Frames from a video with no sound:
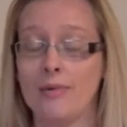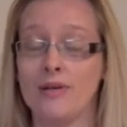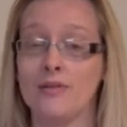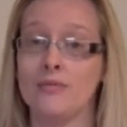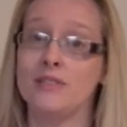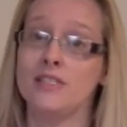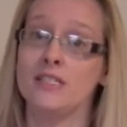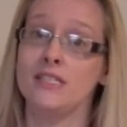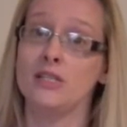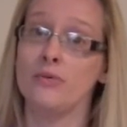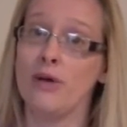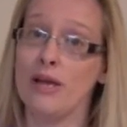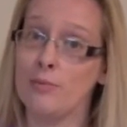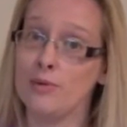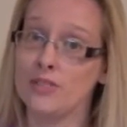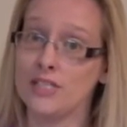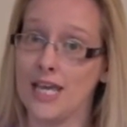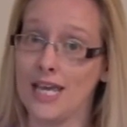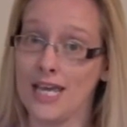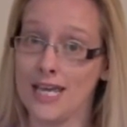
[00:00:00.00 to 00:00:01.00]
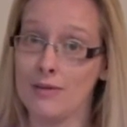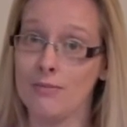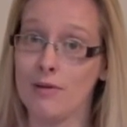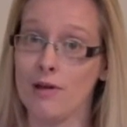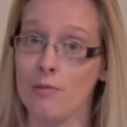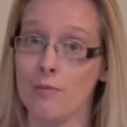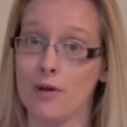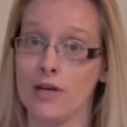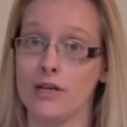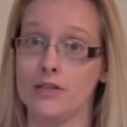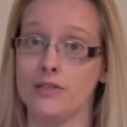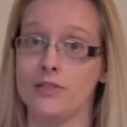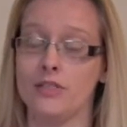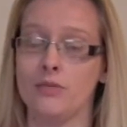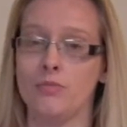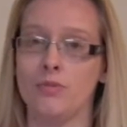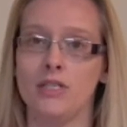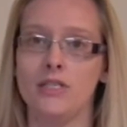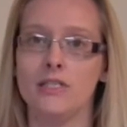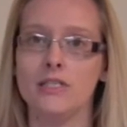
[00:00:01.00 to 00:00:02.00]
I was still able to email my
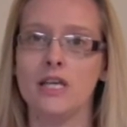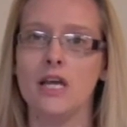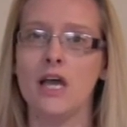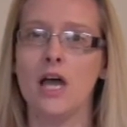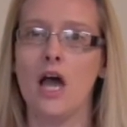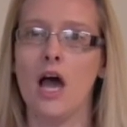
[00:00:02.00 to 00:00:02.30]
customers.